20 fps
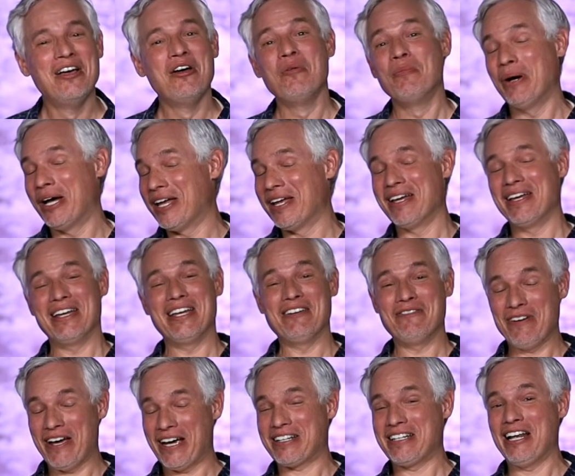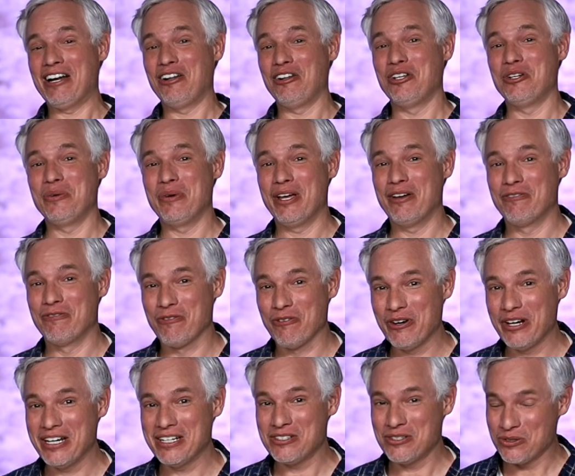But in fact, not only do we have
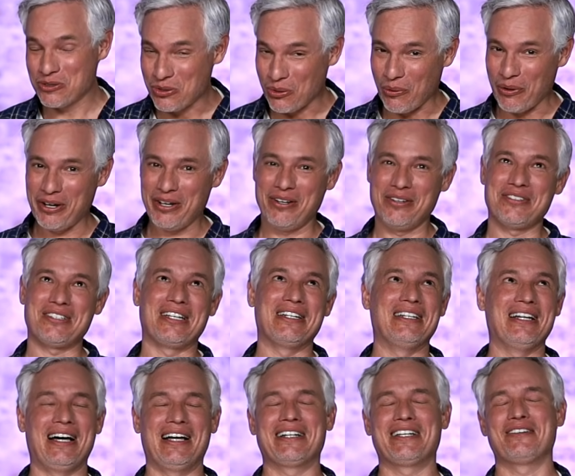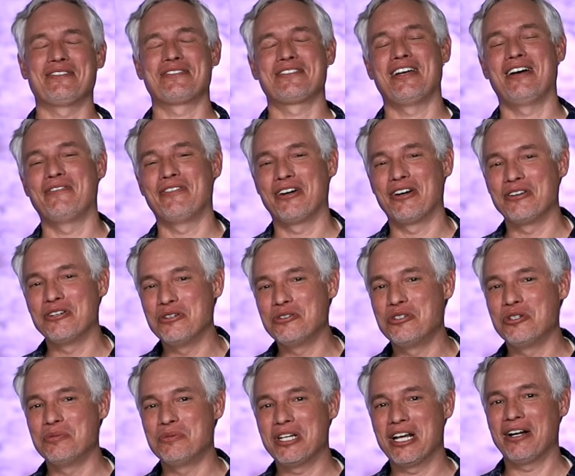free tutorials and non-gear stuff on our
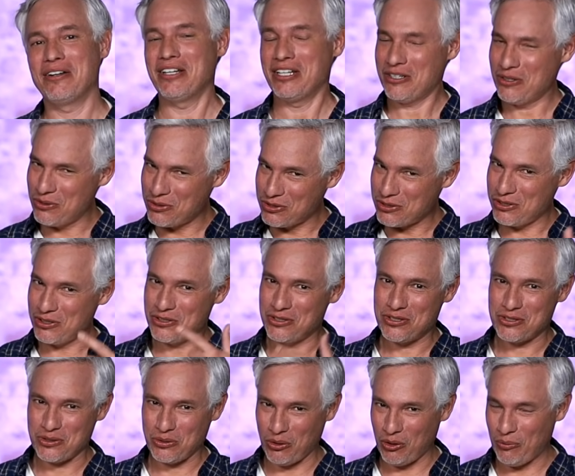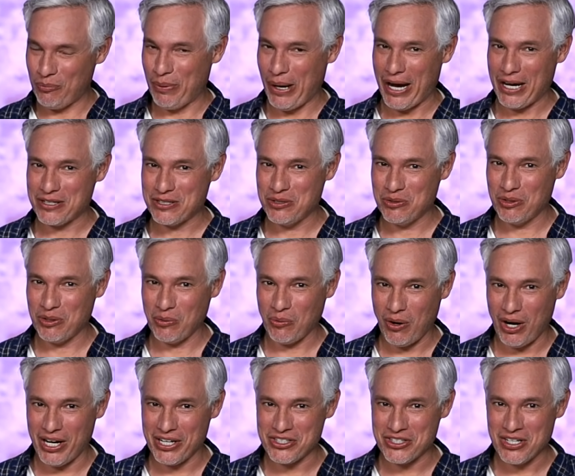YouTube channel that you should scroll back to and
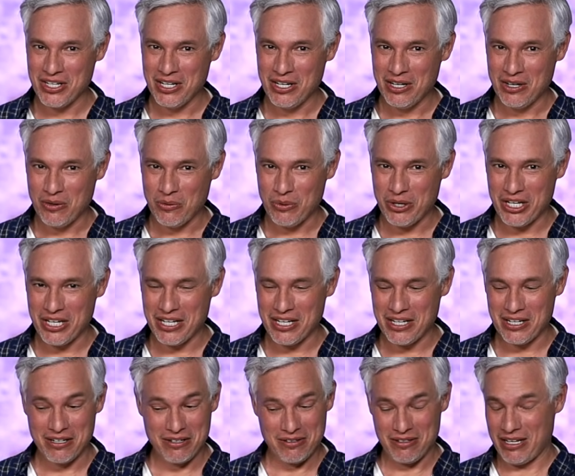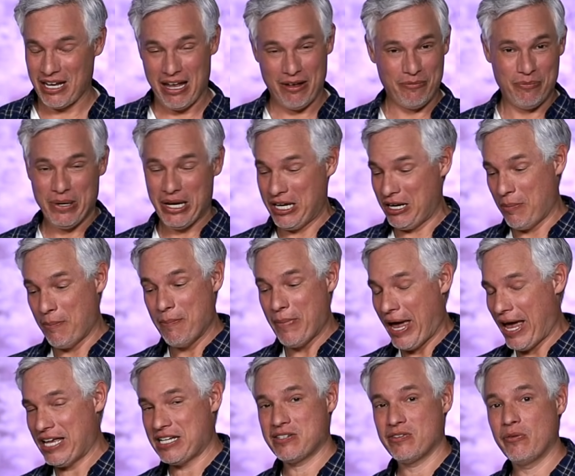watch, we have made a
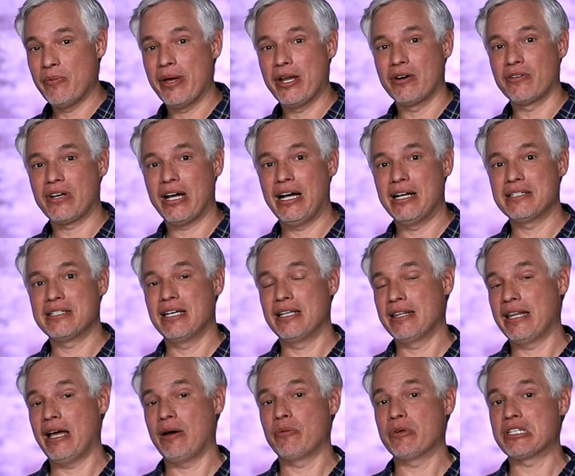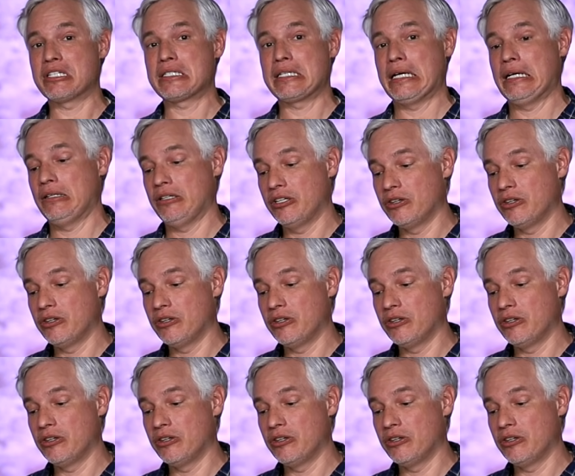massive amount of content that we sell.